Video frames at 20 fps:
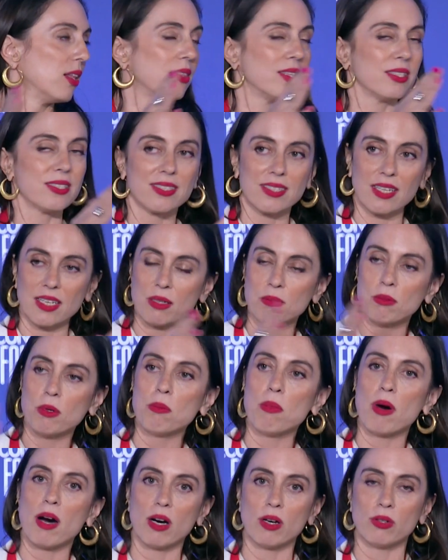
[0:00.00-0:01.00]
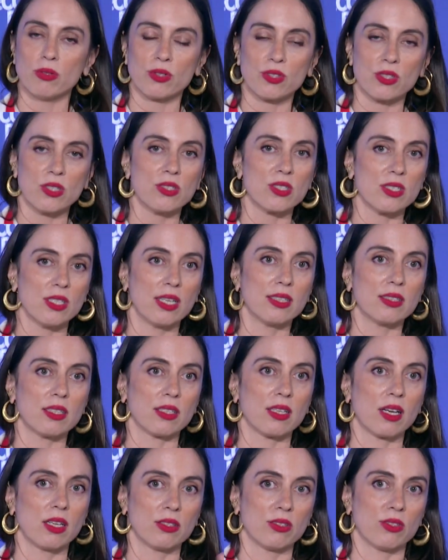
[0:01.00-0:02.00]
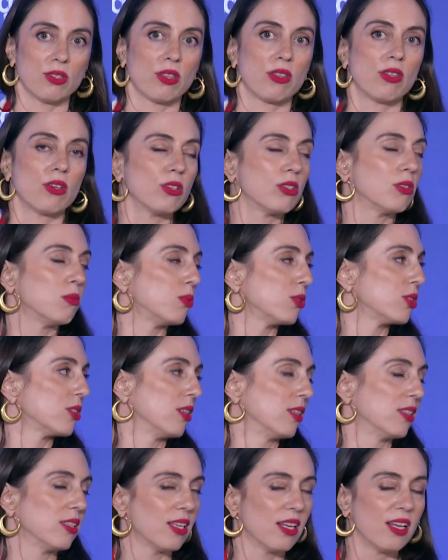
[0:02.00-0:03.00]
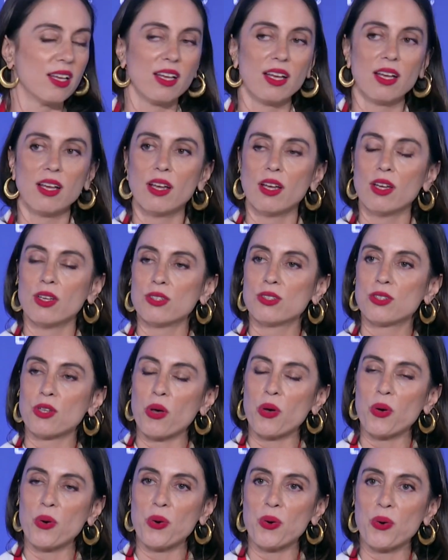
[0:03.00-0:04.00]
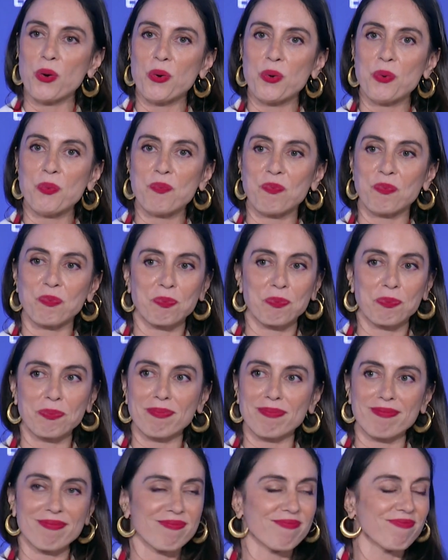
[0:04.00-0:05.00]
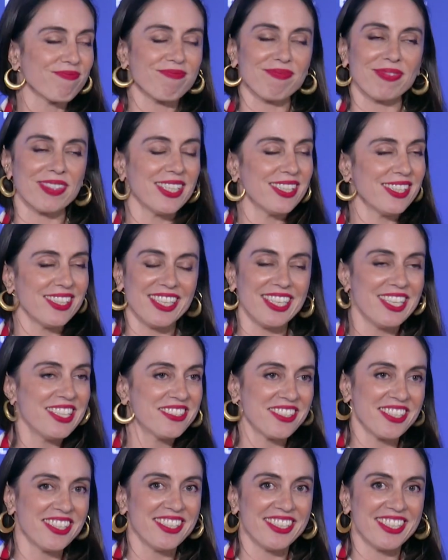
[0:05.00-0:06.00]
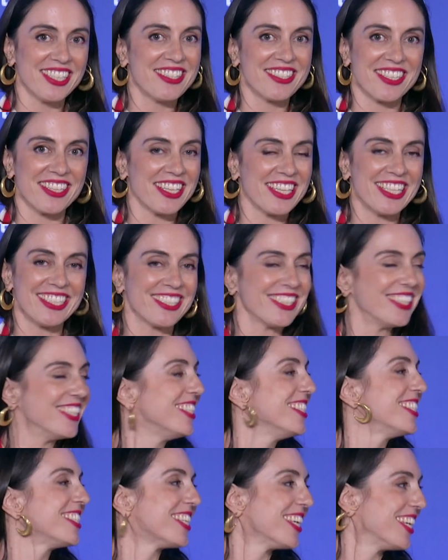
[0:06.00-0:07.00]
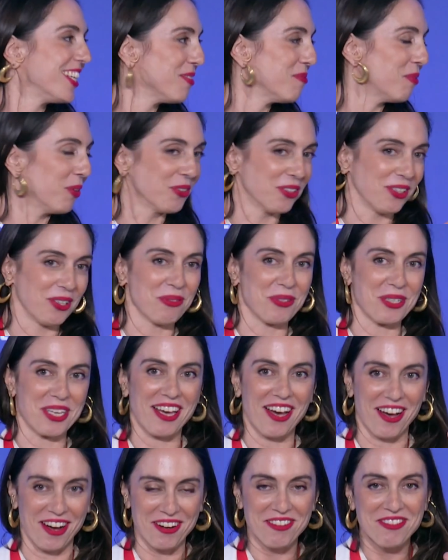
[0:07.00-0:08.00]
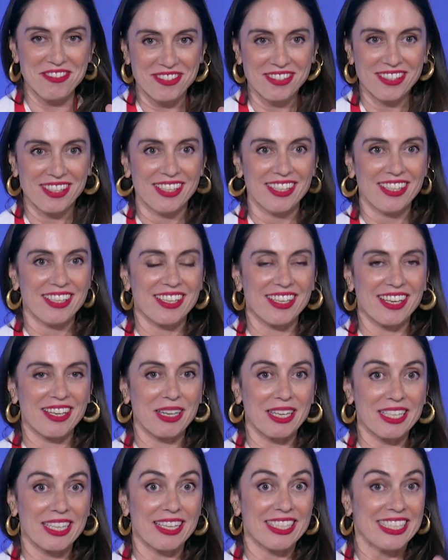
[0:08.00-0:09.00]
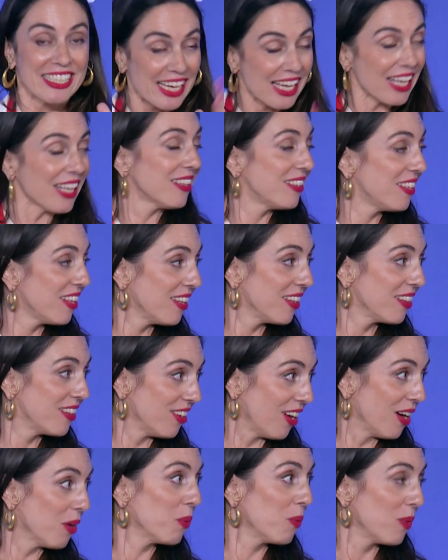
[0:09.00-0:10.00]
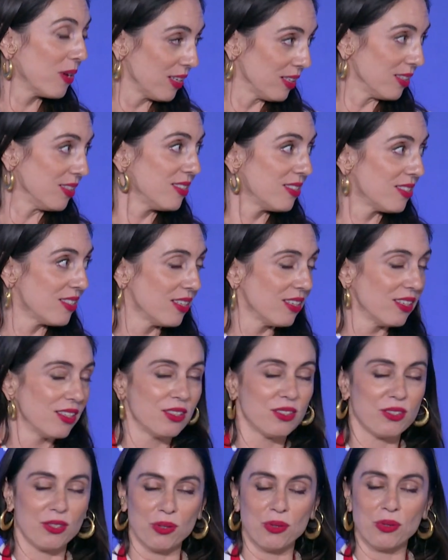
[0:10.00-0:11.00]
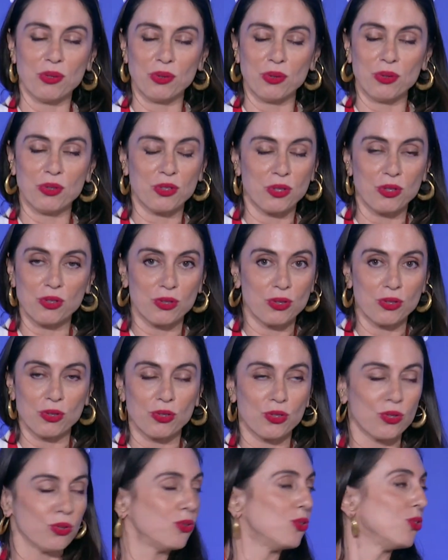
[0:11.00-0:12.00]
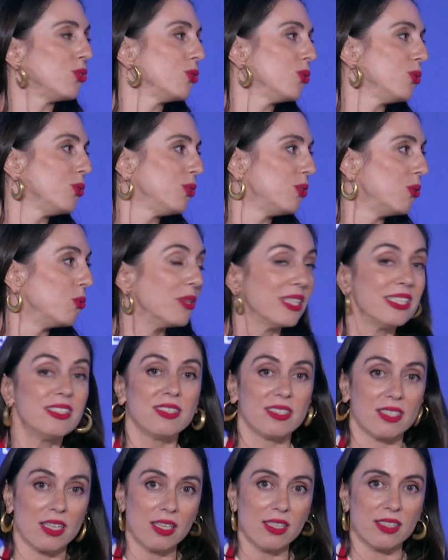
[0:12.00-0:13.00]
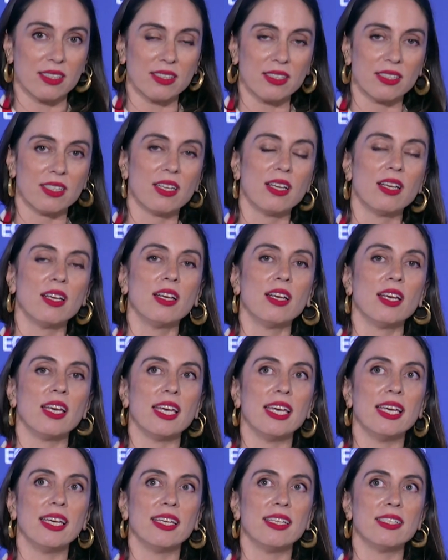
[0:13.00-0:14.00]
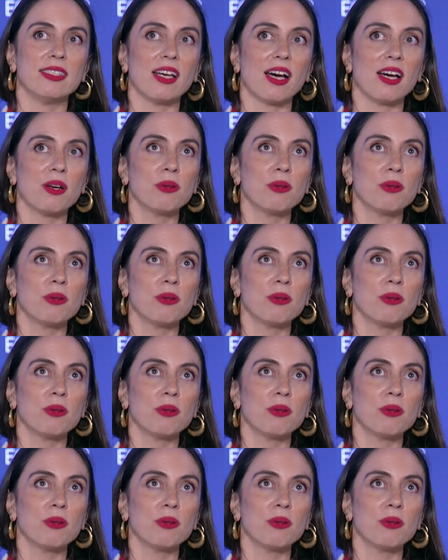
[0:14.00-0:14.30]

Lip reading: The same amount since 1900, 30%. So it's an insane model we have. Yet there are ways to redesign. And I